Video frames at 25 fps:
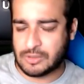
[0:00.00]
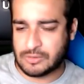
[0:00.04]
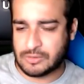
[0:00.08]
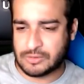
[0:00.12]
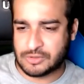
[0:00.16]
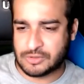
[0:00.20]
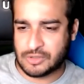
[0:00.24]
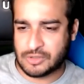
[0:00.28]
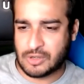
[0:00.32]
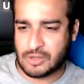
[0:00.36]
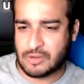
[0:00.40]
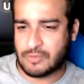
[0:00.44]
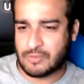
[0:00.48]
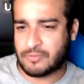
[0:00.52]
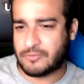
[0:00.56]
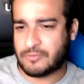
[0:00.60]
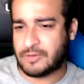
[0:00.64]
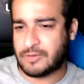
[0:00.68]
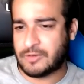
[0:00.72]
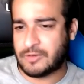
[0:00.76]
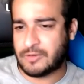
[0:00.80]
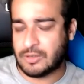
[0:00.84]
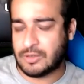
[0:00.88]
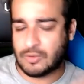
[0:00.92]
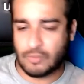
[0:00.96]
startup
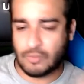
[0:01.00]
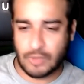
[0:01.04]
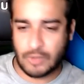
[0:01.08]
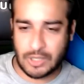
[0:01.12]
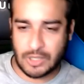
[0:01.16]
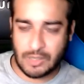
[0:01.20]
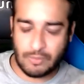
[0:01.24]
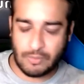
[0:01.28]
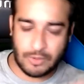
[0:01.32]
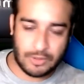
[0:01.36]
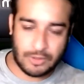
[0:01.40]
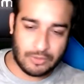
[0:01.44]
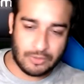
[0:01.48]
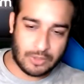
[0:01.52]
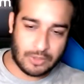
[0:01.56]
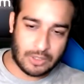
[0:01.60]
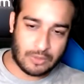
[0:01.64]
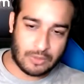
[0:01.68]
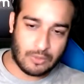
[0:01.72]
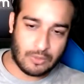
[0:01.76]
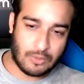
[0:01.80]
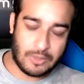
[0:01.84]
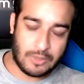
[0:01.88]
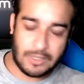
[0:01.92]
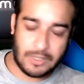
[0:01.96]
fee or whatever you can
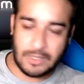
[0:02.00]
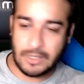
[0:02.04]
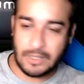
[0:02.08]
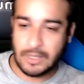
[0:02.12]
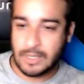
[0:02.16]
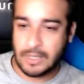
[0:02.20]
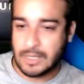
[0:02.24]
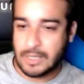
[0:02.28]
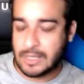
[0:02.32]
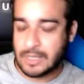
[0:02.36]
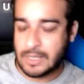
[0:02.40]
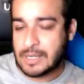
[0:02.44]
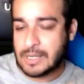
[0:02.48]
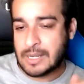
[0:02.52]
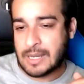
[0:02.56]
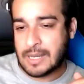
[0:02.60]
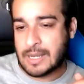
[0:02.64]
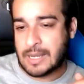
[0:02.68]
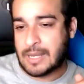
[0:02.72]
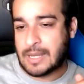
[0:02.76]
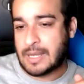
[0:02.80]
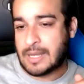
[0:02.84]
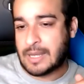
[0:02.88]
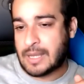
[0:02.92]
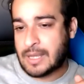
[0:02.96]
call it.
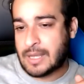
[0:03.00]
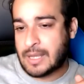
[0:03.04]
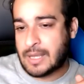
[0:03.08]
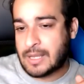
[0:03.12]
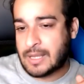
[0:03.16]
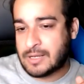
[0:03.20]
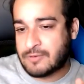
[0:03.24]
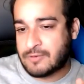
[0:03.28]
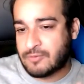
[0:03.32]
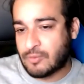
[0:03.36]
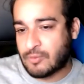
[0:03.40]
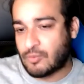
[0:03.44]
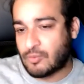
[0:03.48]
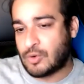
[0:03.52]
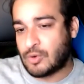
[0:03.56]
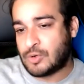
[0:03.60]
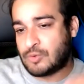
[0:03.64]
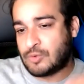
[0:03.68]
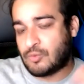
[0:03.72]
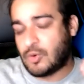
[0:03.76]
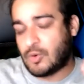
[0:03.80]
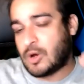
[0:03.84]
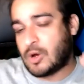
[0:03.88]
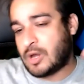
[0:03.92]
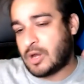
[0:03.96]
And if you want to
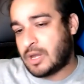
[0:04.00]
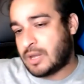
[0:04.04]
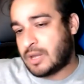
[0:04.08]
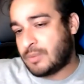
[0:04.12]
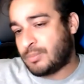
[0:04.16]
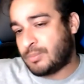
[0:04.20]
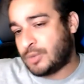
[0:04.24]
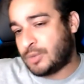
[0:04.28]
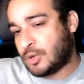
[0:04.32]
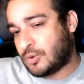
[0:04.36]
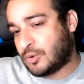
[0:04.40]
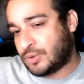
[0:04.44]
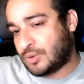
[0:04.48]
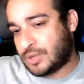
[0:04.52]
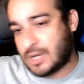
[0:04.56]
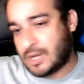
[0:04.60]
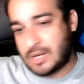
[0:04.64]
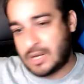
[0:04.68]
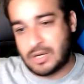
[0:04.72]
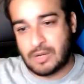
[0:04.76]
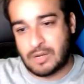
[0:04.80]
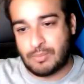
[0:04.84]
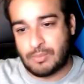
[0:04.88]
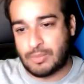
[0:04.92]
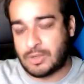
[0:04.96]
buy beyond
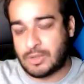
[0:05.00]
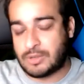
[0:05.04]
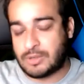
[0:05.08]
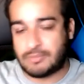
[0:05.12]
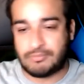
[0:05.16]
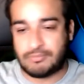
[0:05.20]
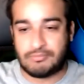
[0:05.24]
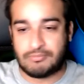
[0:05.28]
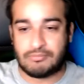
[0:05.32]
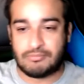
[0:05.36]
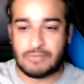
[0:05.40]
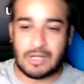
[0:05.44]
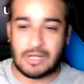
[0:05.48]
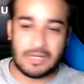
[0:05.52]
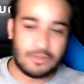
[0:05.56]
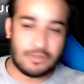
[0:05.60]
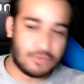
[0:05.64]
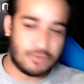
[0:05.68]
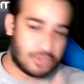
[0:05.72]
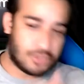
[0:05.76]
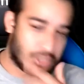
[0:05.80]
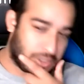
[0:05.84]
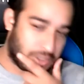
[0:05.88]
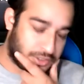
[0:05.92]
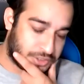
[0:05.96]
that number, I don't
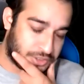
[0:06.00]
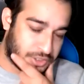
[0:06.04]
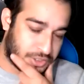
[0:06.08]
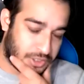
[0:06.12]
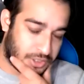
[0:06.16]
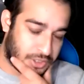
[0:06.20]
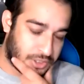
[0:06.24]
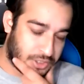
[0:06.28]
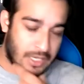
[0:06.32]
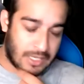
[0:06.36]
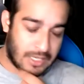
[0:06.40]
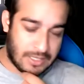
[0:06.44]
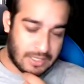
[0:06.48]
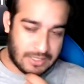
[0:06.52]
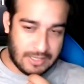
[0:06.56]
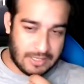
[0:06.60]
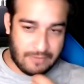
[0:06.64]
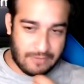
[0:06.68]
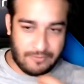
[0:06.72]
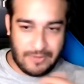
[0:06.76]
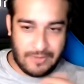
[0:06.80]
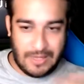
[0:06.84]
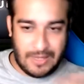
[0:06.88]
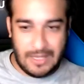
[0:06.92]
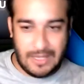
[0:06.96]
charge you
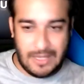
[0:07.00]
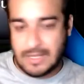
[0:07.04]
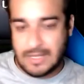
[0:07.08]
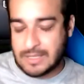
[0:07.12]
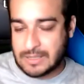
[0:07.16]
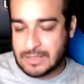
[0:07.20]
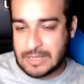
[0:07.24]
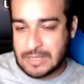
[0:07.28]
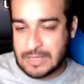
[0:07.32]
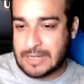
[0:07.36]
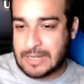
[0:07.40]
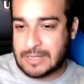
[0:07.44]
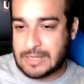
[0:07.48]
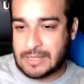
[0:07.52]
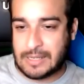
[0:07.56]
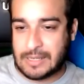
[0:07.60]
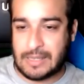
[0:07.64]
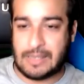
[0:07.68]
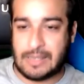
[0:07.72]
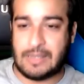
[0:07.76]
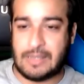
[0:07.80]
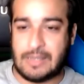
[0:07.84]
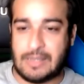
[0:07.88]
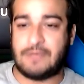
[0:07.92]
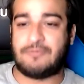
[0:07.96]
that fee. Then
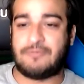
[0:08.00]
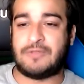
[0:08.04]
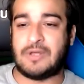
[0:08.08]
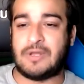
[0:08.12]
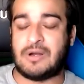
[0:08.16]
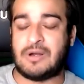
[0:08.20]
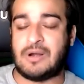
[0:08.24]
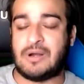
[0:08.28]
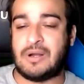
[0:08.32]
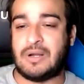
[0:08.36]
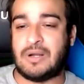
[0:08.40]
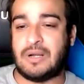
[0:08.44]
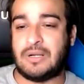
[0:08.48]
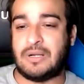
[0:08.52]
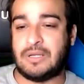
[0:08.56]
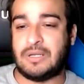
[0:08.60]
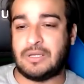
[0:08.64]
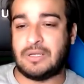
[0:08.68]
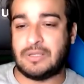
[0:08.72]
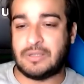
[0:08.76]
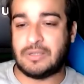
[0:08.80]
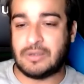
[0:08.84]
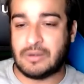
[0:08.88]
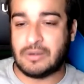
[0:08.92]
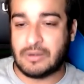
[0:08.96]
if there are any
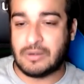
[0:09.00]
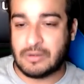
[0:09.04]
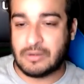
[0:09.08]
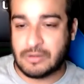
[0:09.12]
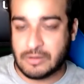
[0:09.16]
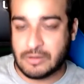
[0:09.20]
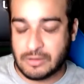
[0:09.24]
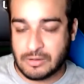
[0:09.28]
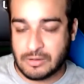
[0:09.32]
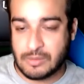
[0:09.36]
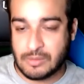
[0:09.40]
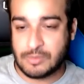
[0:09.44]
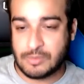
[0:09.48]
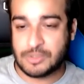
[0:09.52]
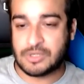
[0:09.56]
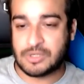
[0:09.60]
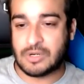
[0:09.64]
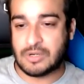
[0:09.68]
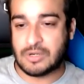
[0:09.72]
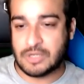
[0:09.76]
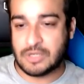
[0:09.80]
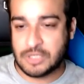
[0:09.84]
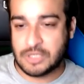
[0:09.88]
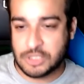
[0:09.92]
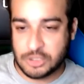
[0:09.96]
other terms,
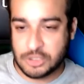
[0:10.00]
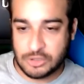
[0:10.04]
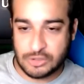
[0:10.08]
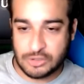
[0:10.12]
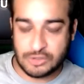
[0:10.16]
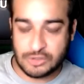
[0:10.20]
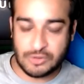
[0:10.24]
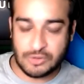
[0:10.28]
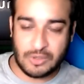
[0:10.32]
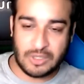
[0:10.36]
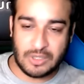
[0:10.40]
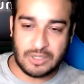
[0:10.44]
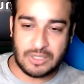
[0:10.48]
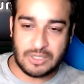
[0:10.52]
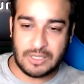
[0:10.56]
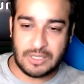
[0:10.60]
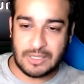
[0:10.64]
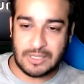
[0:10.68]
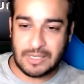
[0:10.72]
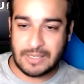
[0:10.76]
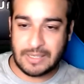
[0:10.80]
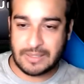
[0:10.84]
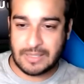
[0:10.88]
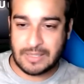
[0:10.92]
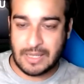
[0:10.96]
conditions, or anything
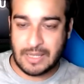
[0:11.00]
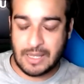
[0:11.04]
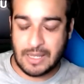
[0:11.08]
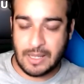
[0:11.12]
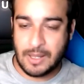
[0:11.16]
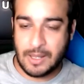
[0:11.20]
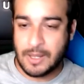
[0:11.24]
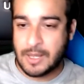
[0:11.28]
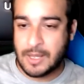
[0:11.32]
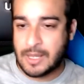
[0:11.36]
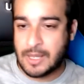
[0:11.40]
like that,